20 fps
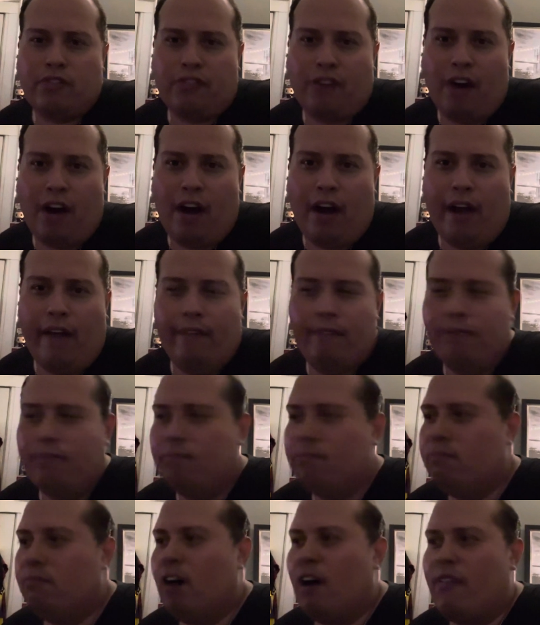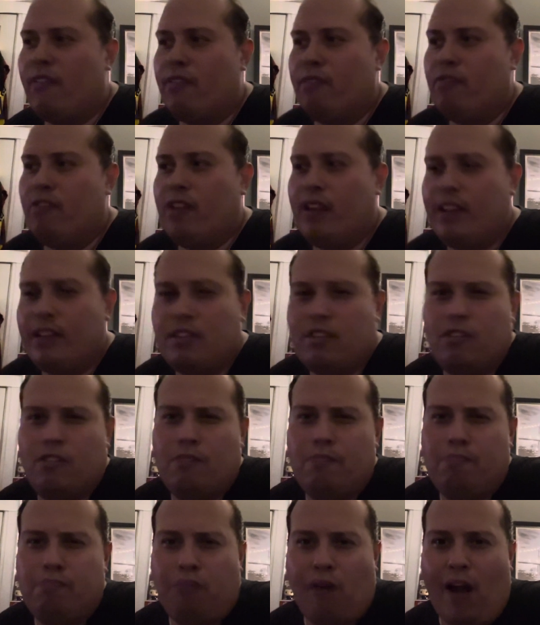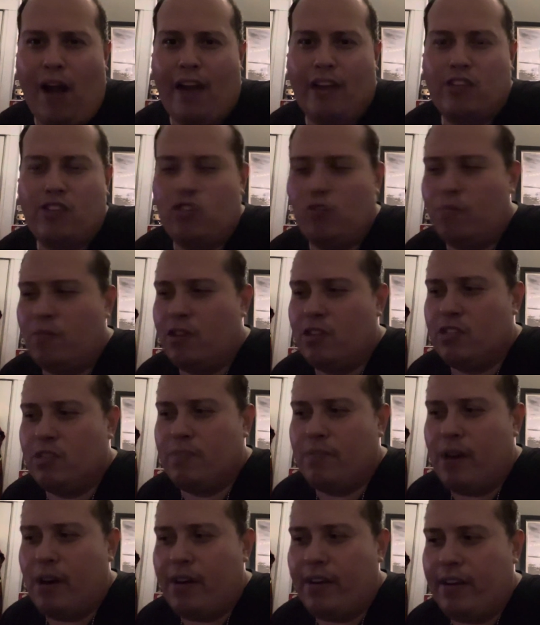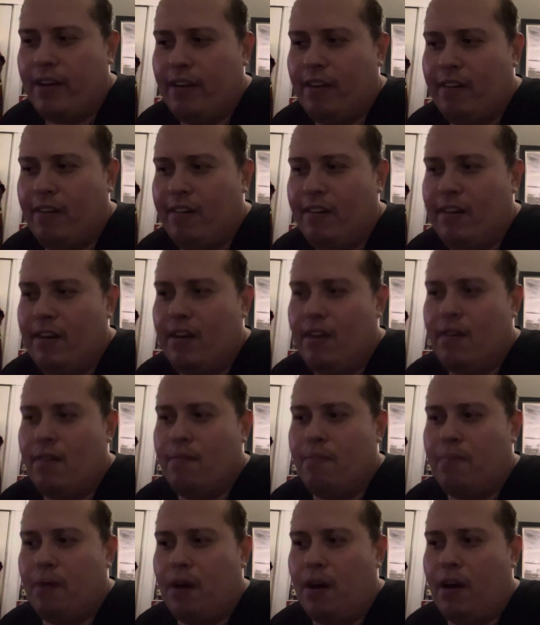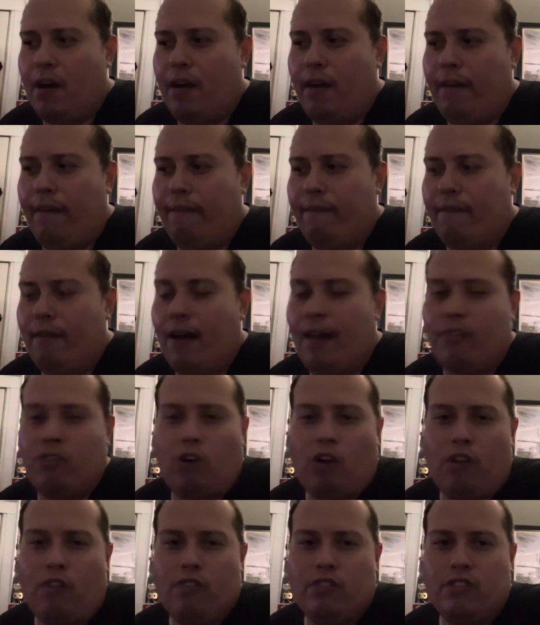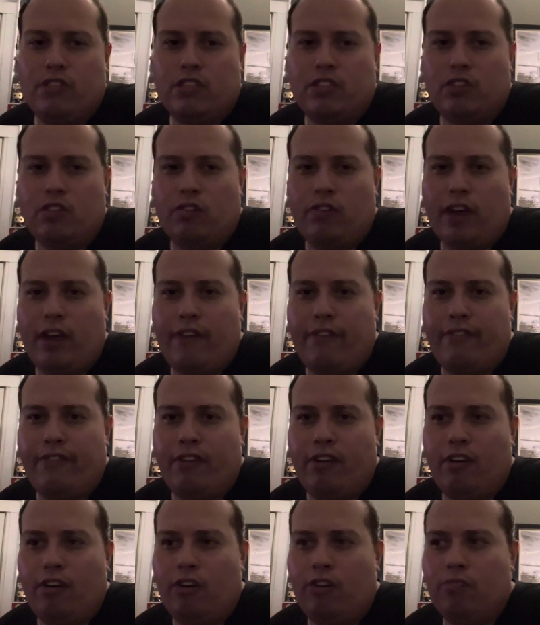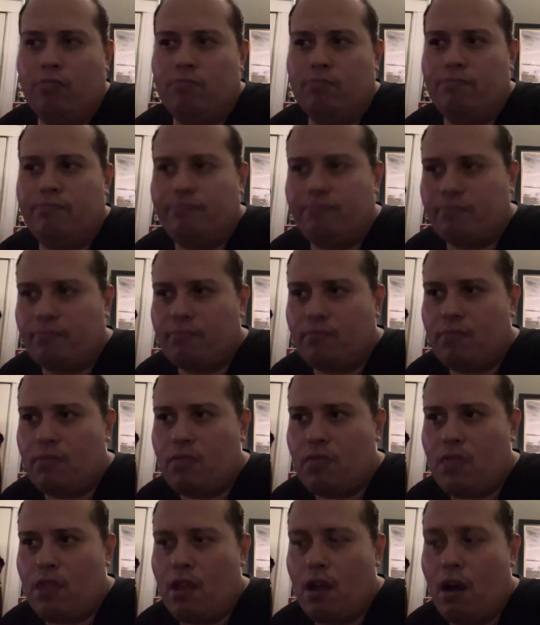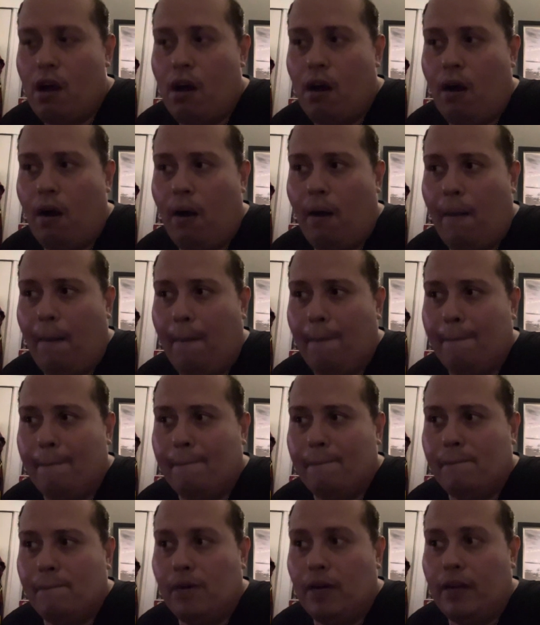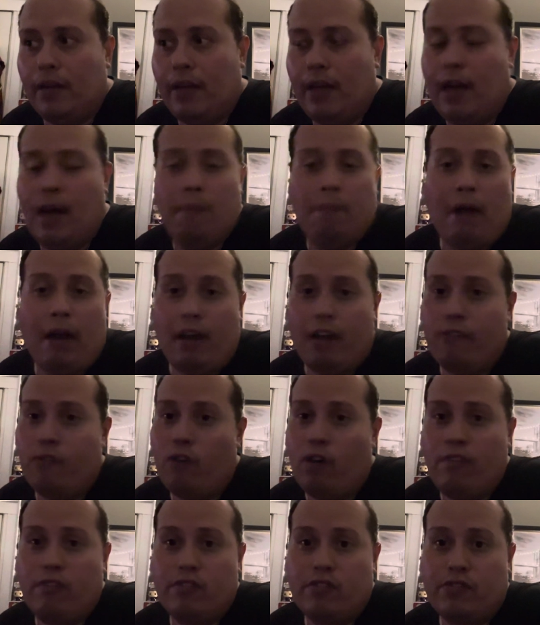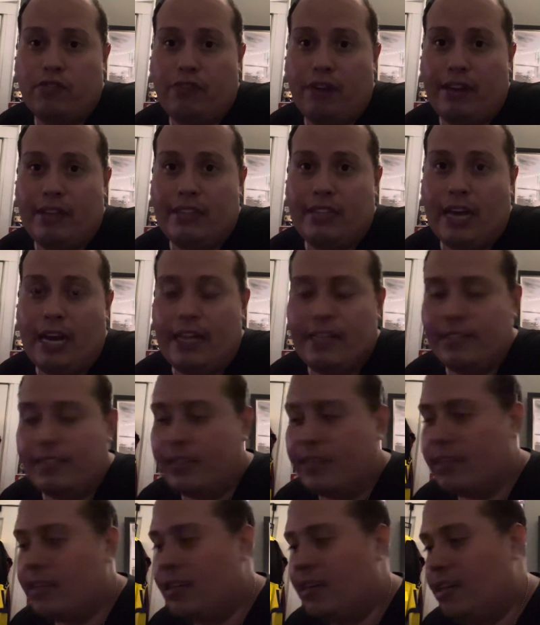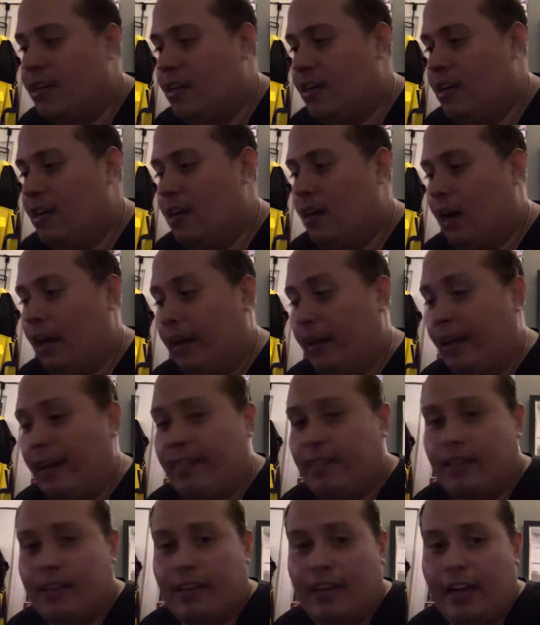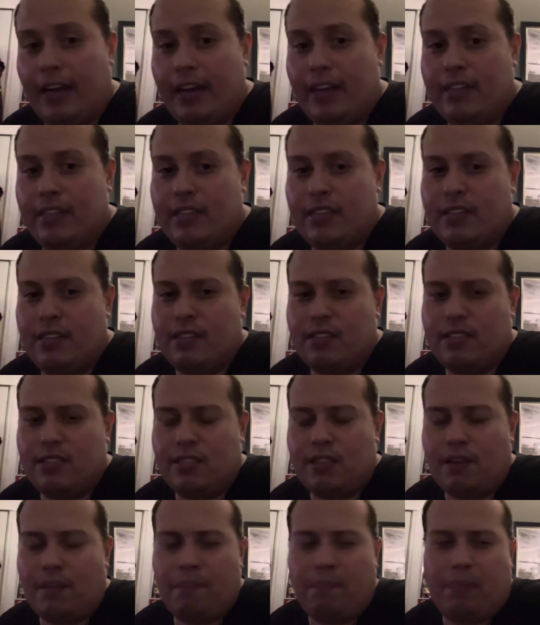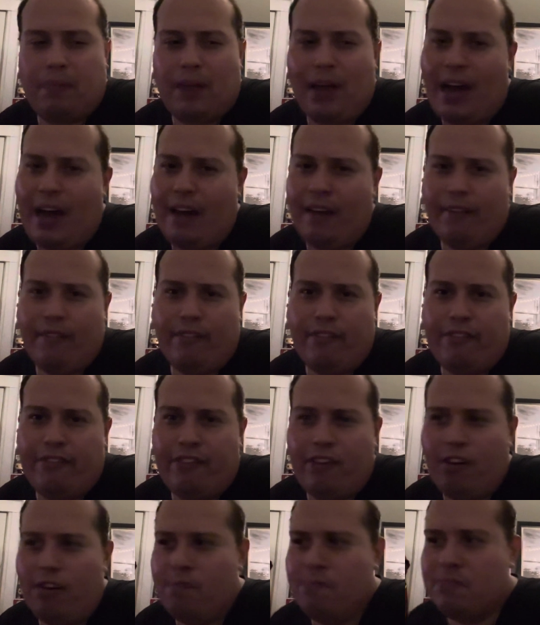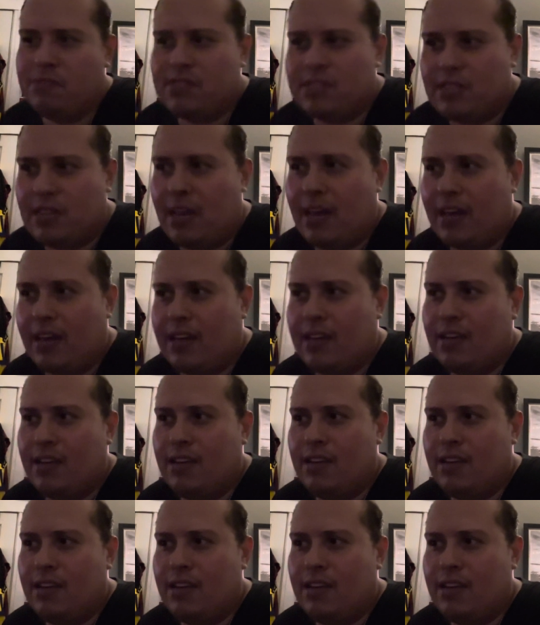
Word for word: fine. Nothing really to brag too much about here, but I thought it was just an okay film. Um, but yeah, McAvoy was fantastic. I like the kids, and this the plot of the film was like,